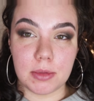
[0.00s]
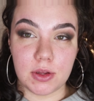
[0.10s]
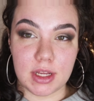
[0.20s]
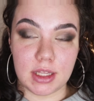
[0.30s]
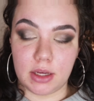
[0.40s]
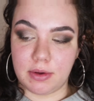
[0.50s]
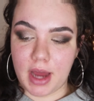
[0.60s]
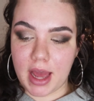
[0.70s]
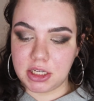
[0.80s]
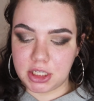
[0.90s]
Beauty Liquid
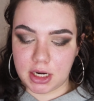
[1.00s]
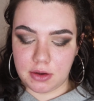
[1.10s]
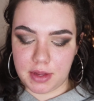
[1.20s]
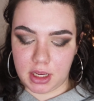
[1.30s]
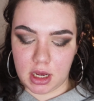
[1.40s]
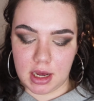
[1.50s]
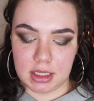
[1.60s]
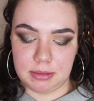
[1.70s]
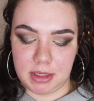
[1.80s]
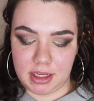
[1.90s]
Eyeshadow in
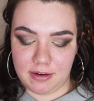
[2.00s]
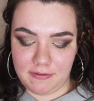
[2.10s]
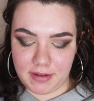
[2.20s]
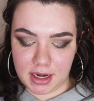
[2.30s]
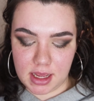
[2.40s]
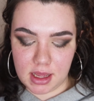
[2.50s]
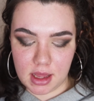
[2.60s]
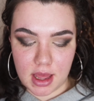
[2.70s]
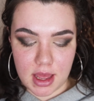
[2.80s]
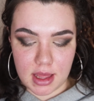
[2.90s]
Cosmic Confetti.
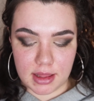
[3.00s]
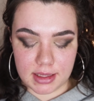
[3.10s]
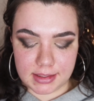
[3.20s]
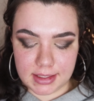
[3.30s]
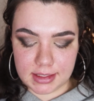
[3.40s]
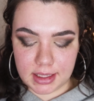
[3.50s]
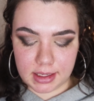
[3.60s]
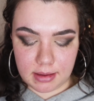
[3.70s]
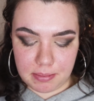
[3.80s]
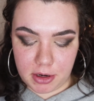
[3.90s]
This is
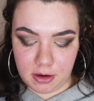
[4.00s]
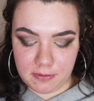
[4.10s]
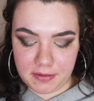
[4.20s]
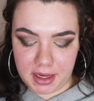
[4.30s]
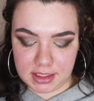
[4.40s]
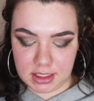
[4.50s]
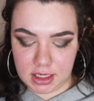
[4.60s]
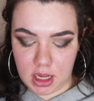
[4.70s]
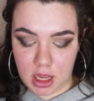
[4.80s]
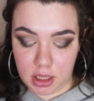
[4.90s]
like a perfect
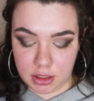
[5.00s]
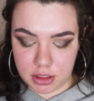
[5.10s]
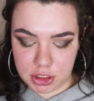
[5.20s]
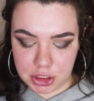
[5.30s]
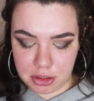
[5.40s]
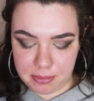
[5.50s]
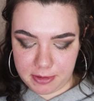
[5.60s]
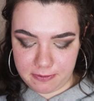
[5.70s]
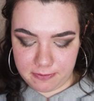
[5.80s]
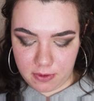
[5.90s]
color dupe
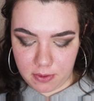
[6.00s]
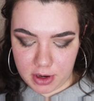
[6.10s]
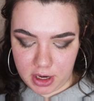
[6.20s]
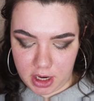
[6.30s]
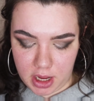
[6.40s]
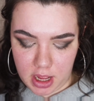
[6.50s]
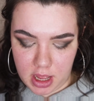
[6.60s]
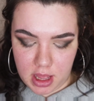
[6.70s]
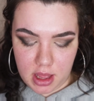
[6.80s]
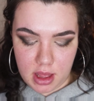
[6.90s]
for
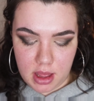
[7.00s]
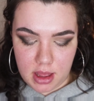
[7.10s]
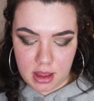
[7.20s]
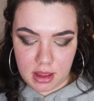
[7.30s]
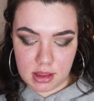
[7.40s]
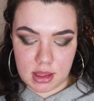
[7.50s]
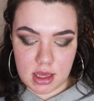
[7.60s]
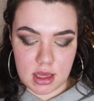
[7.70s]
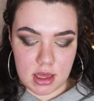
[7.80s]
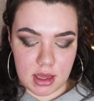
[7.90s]

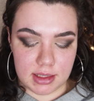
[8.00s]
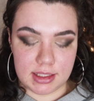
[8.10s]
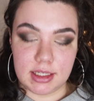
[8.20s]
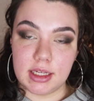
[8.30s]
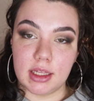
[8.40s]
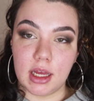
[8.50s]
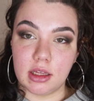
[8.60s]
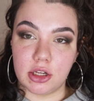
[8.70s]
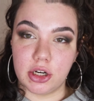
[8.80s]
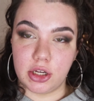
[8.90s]
the Stila
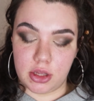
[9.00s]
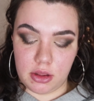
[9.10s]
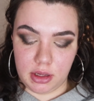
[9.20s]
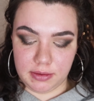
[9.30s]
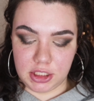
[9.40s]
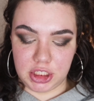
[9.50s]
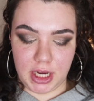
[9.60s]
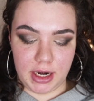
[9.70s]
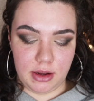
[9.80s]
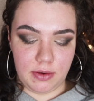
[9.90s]
Glitter and Glow Liquid
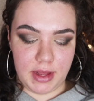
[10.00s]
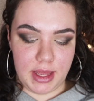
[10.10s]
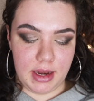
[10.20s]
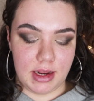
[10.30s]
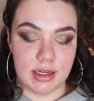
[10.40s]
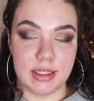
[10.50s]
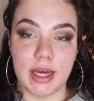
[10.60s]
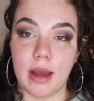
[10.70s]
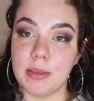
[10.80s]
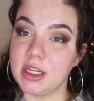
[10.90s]
Shadow in
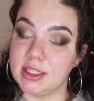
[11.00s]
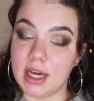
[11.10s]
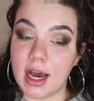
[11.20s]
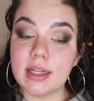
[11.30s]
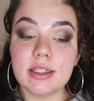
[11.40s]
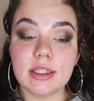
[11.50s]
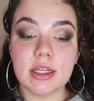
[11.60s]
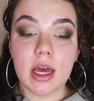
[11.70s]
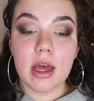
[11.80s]
Diamond Dust.